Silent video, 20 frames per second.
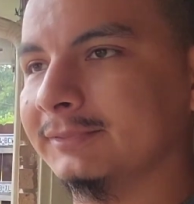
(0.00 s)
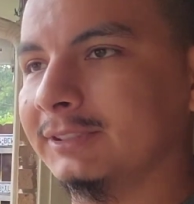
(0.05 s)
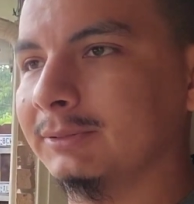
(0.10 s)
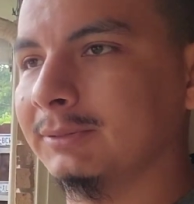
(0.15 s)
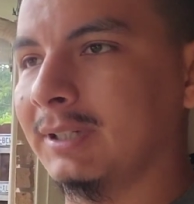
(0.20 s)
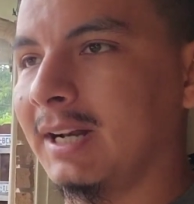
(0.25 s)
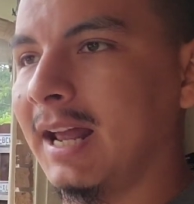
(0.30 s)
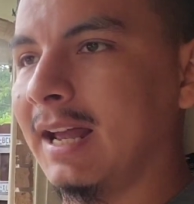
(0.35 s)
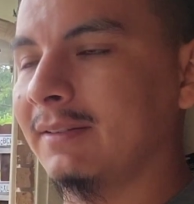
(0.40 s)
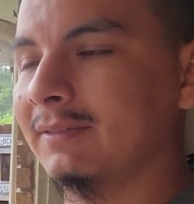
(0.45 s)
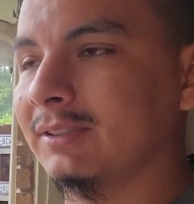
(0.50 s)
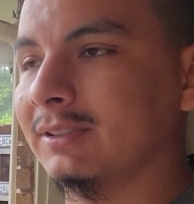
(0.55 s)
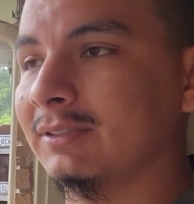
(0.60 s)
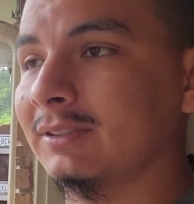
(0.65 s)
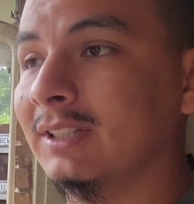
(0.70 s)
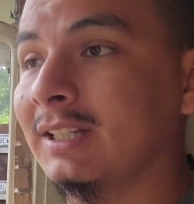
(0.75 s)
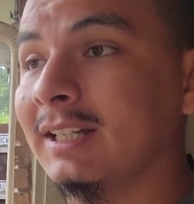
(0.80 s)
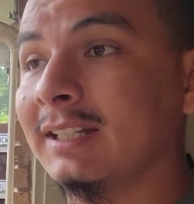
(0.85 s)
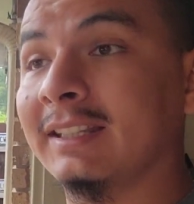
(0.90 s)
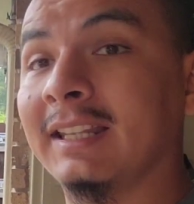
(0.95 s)
what have you.
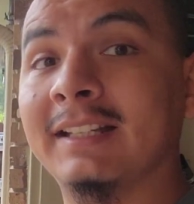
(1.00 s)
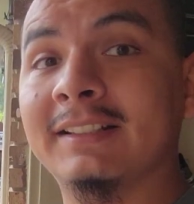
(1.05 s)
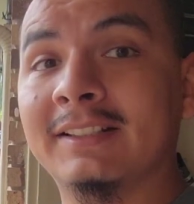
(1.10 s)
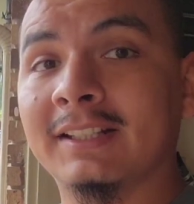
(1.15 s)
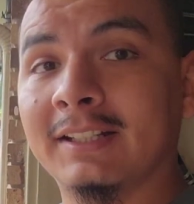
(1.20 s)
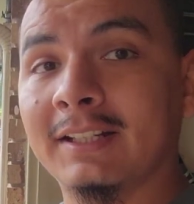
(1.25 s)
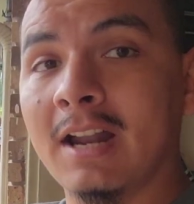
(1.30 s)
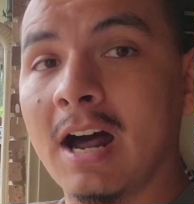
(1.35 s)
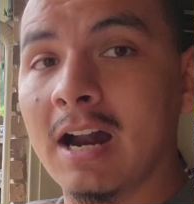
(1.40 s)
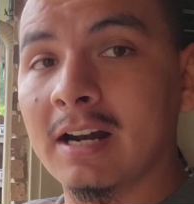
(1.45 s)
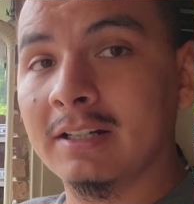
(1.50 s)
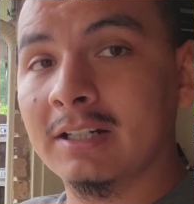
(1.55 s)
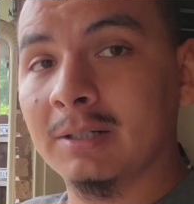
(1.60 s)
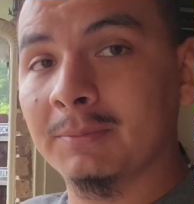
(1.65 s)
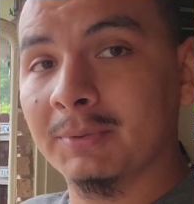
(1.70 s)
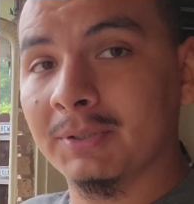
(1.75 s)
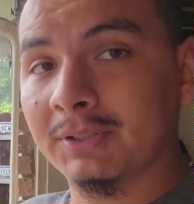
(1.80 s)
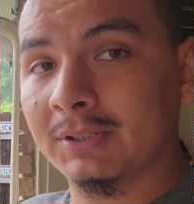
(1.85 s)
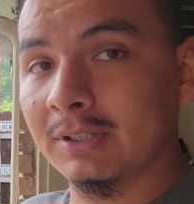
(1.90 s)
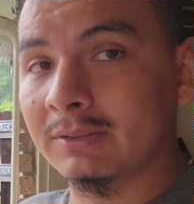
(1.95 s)
They did not
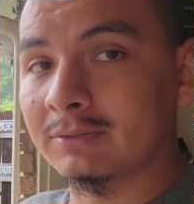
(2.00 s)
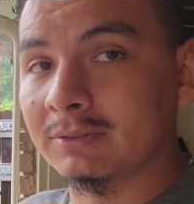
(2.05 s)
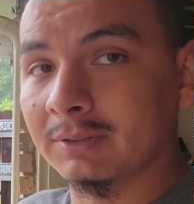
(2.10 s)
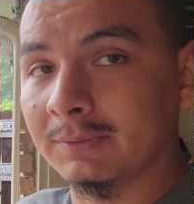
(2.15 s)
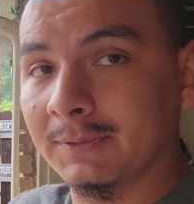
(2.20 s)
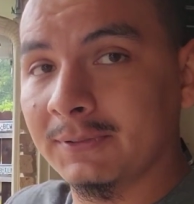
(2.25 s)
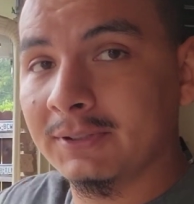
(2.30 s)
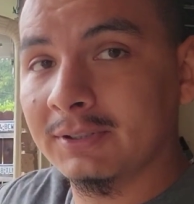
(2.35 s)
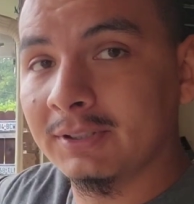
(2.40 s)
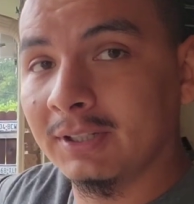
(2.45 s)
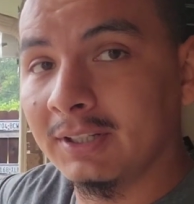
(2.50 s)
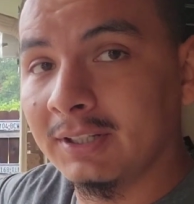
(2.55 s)
come with sunroofs.